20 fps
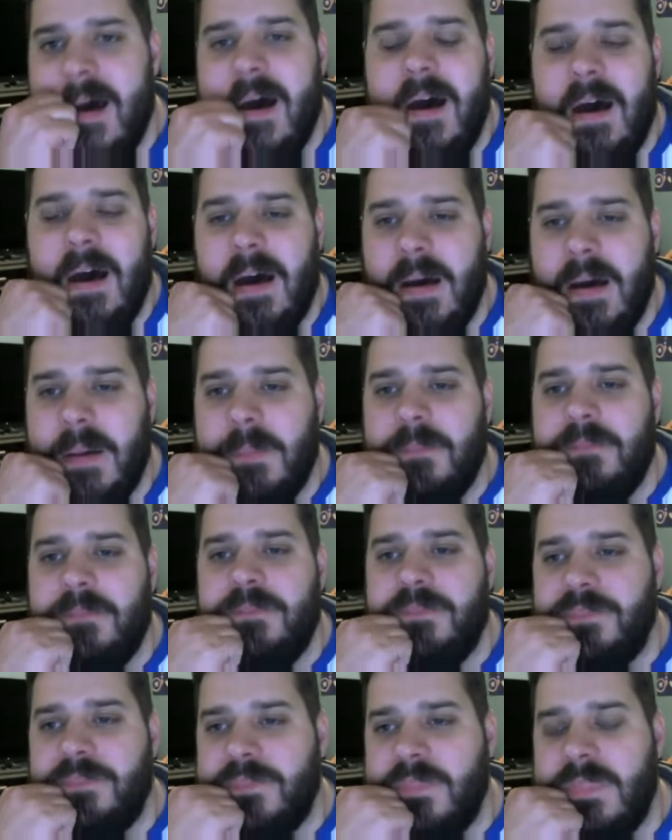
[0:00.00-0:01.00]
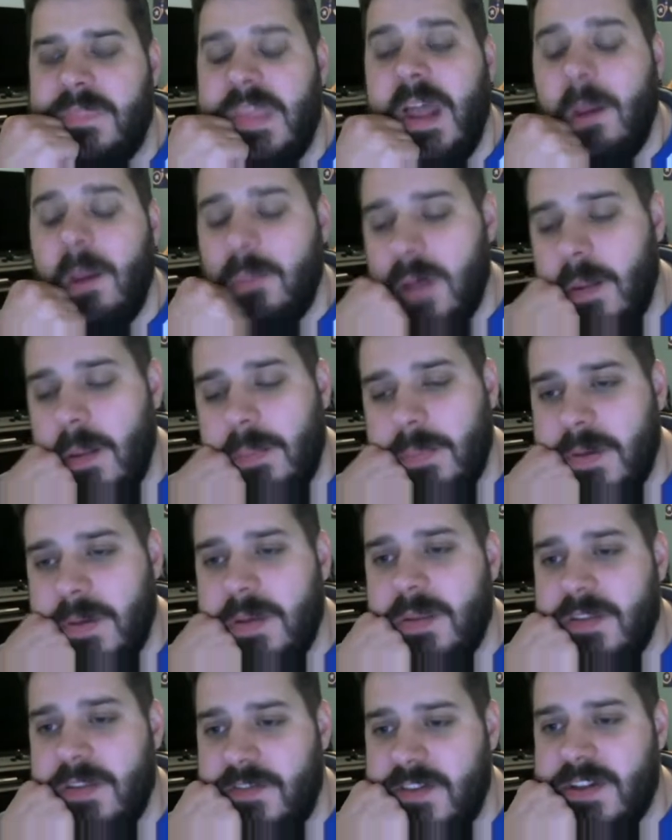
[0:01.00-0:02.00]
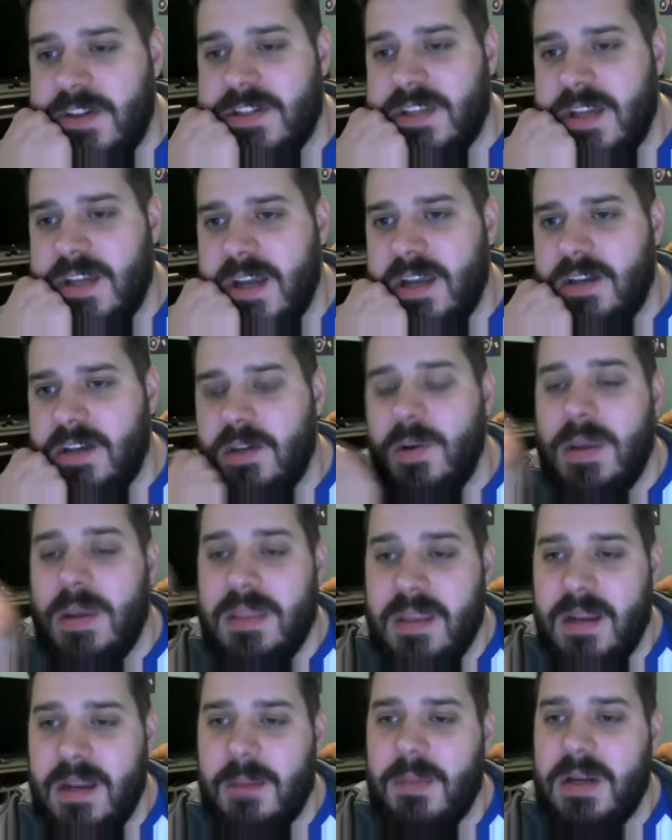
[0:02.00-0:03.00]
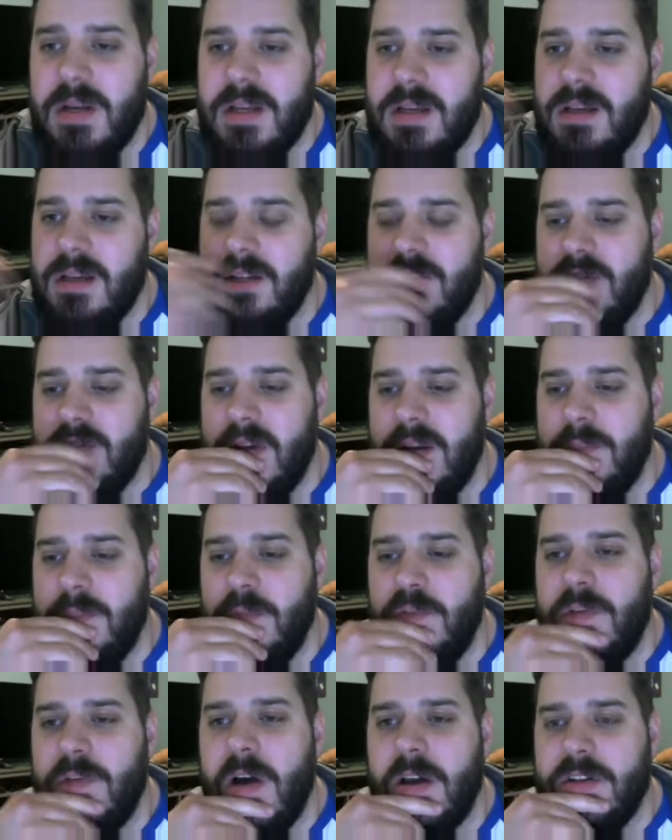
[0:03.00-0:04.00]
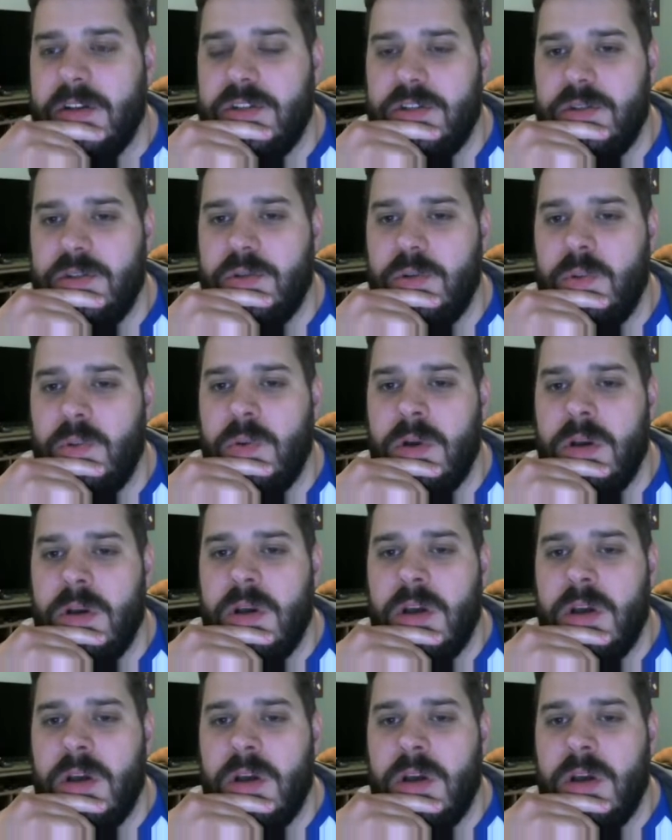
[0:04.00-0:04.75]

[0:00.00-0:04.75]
That'll probably be the first thing I do, and then I'm going to try to move on to